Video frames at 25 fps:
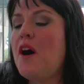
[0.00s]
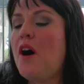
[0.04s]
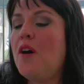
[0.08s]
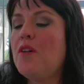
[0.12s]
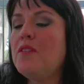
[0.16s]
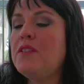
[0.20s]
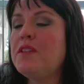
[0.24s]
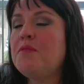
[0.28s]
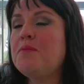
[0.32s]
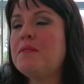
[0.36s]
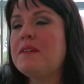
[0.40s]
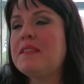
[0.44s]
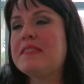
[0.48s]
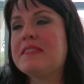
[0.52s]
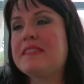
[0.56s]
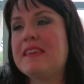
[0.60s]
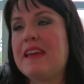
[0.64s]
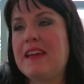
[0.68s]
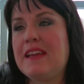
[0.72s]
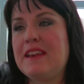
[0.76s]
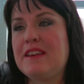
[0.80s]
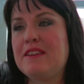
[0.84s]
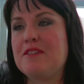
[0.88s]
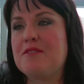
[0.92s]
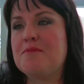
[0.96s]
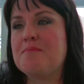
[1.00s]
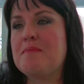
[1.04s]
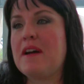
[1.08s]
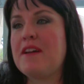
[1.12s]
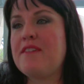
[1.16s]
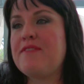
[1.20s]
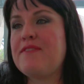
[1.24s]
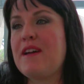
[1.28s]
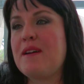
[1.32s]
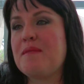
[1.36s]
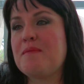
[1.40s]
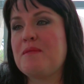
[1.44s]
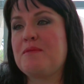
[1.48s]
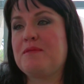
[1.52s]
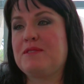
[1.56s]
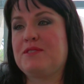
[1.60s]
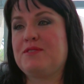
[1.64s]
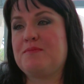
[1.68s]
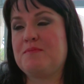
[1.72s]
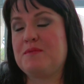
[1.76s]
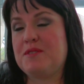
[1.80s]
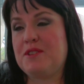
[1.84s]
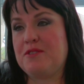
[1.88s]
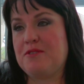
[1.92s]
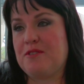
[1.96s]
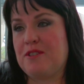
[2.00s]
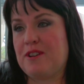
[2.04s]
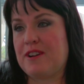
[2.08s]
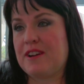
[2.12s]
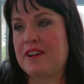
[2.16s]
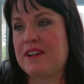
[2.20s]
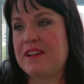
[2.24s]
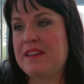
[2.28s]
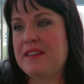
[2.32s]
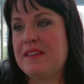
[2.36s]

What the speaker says: Only what they knew. My family was from New York.